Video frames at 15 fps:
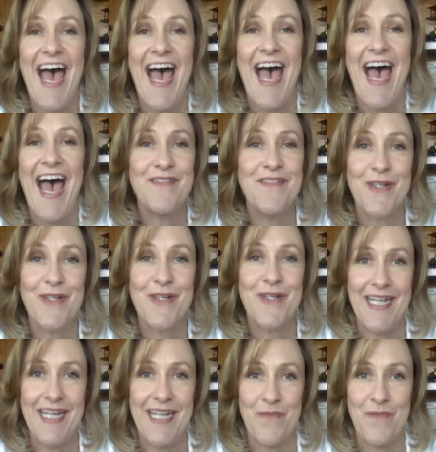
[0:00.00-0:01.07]
Have a
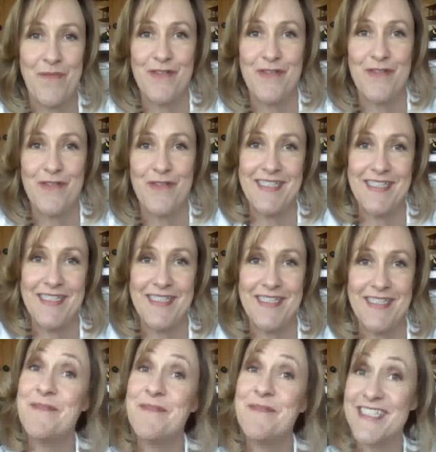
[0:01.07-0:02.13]
great and wonderful day,
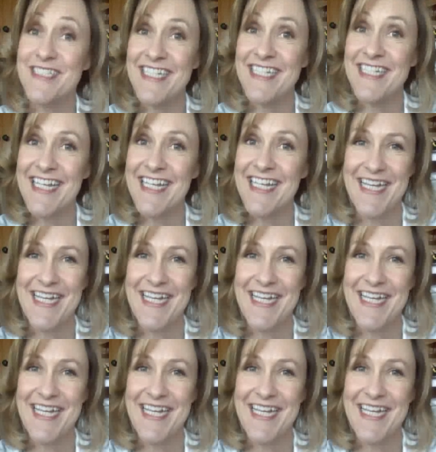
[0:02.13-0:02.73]
and we'll see you next